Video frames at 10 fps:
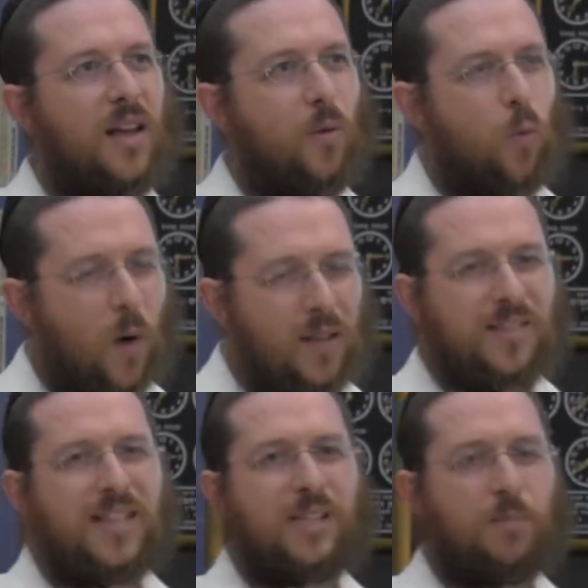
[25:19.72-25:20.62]

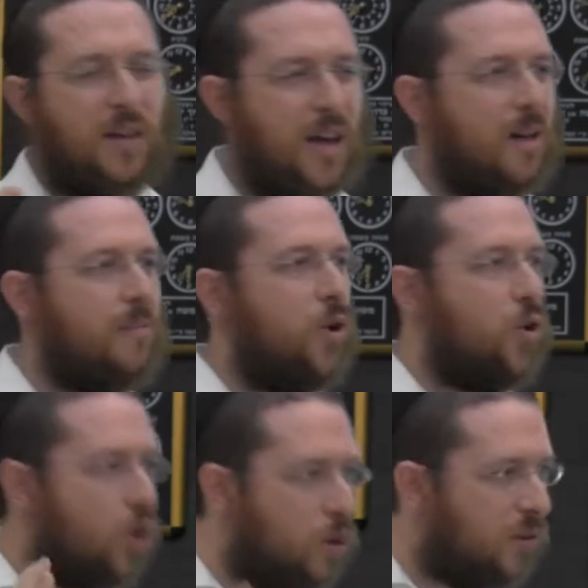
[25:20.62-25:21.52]
once that's become
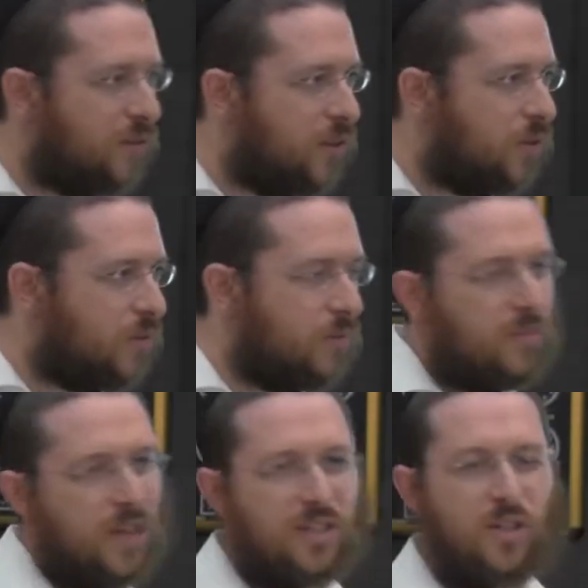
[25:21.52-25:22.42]
normal for you,
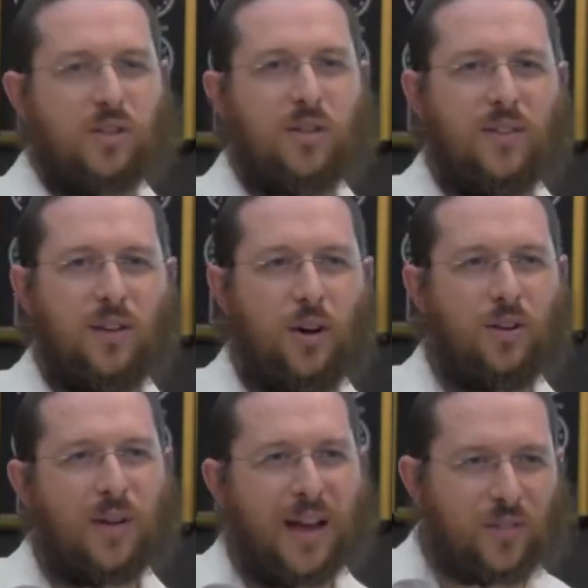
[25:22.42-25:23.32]
it's not serving
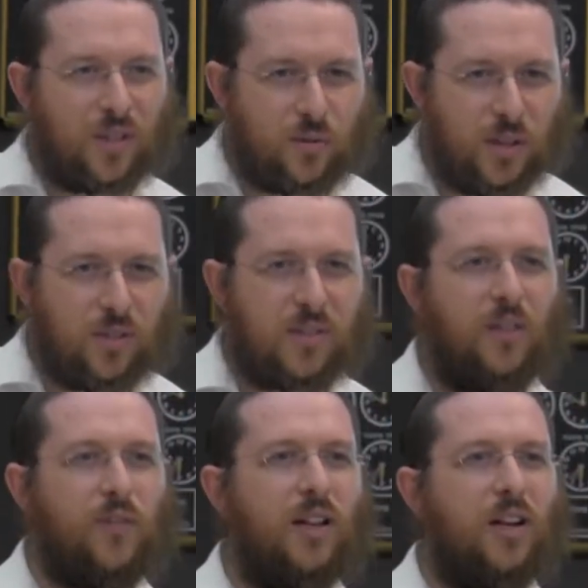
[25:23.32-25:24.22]
God. You have to stretch
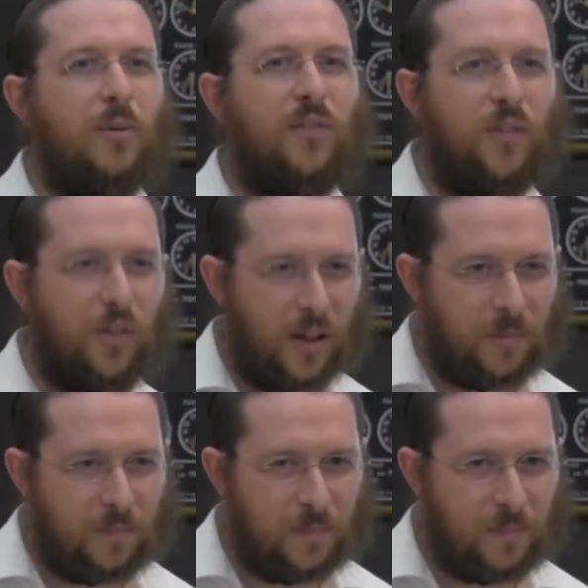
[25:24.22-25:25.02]
yourself a little bit further.